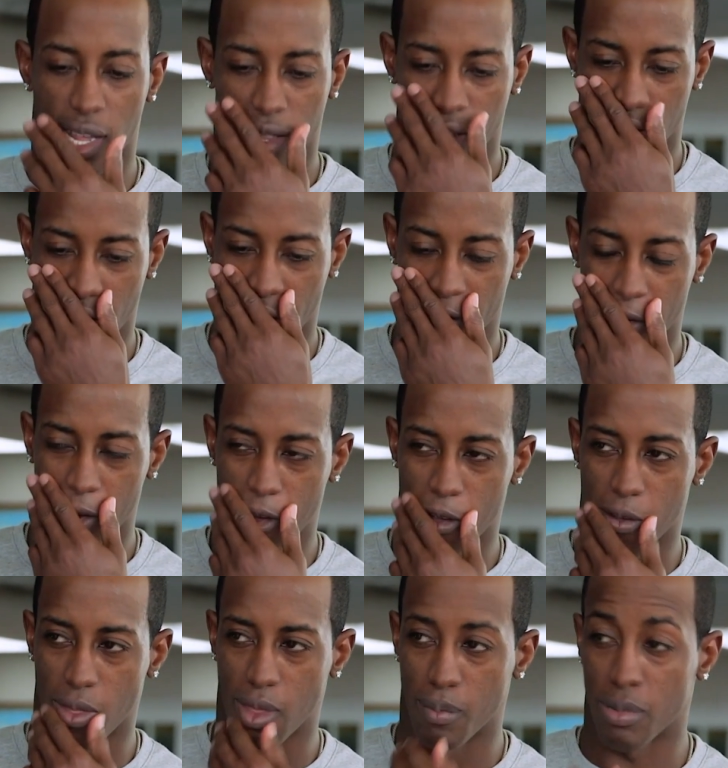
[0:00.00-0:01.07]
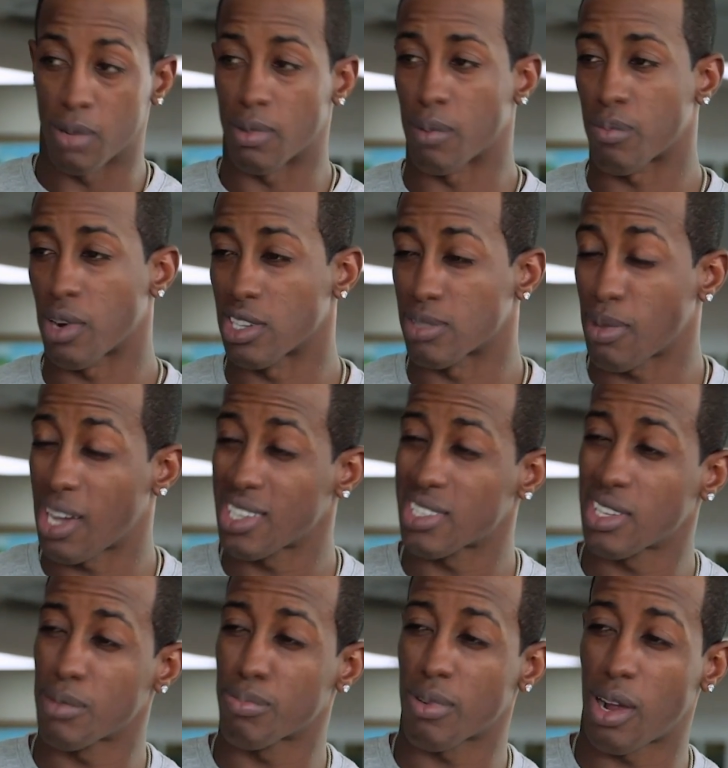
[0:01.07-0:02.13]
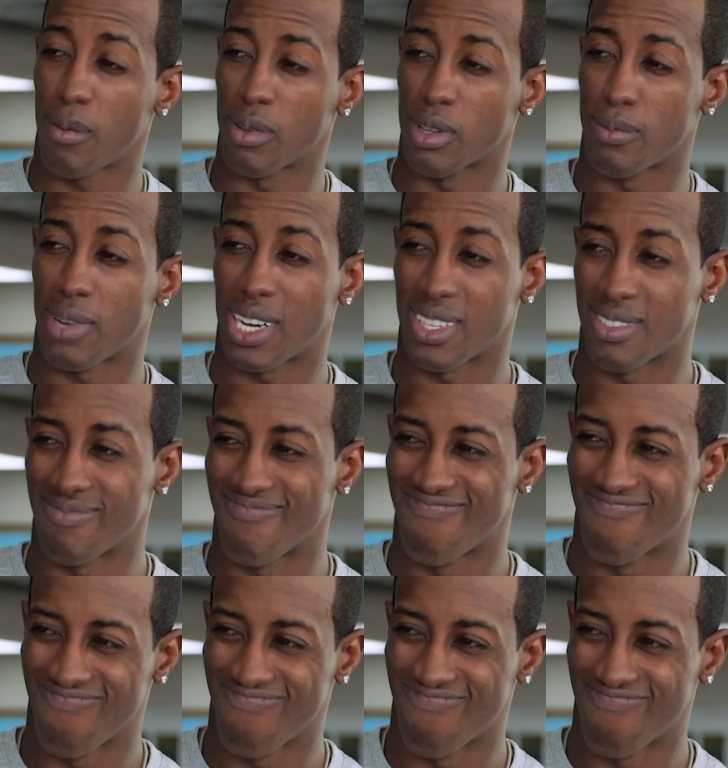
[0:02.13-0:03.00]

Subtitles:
I think I can bump my price. I'd say probably about